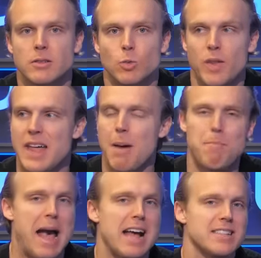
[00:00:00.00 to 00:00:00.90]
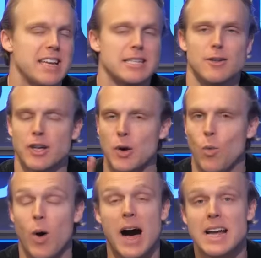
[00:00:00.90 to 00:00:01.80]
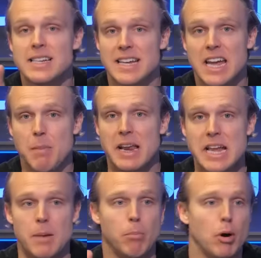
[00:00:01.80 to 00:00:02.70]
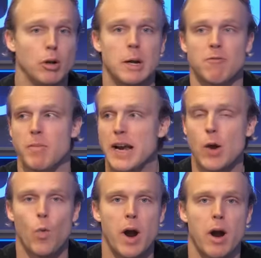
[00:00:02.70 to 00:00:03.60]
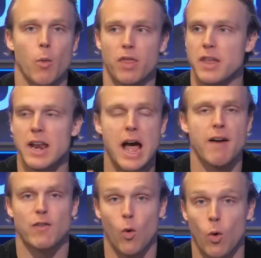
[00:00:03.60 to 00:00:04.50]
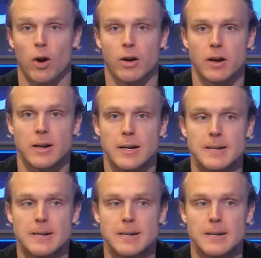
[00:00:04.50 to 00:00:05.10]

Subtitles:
when that basket is looking wide to him and he can pull up from anywhere within half court,